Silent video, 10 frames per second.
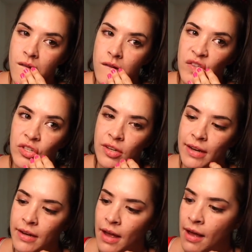
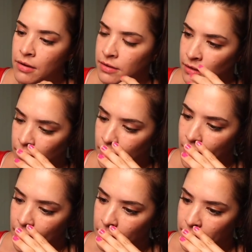C as in
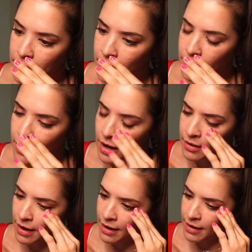caterpillar,
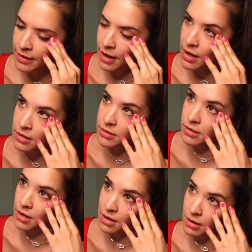and A as
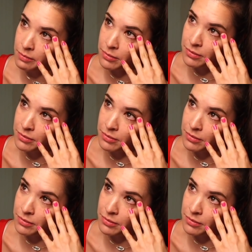in apple.